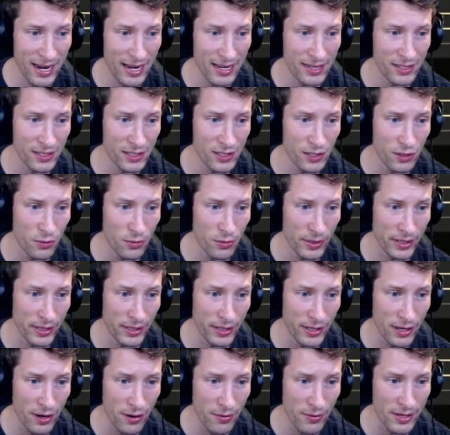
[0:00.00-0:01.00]
So we're
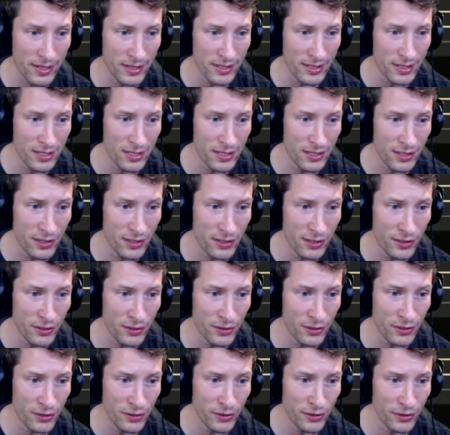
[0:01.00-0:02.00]
going
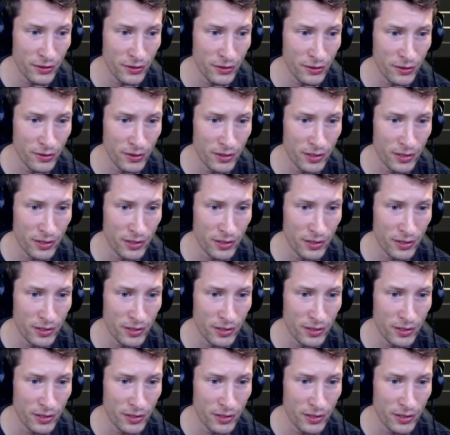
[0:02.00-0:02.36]
to